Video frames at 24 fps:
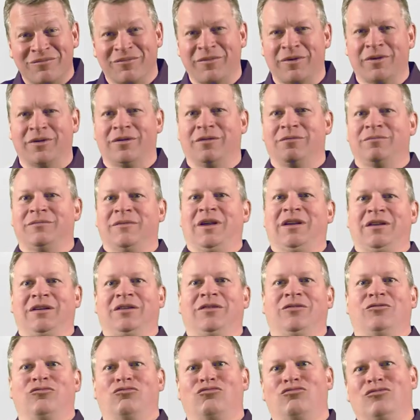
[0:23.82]
At the same
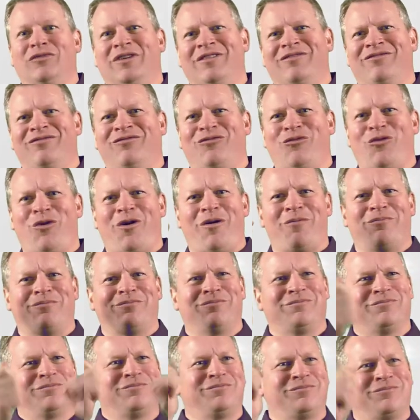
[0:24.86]
time,
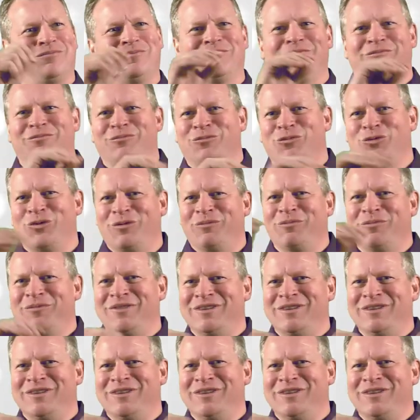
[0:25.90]
reform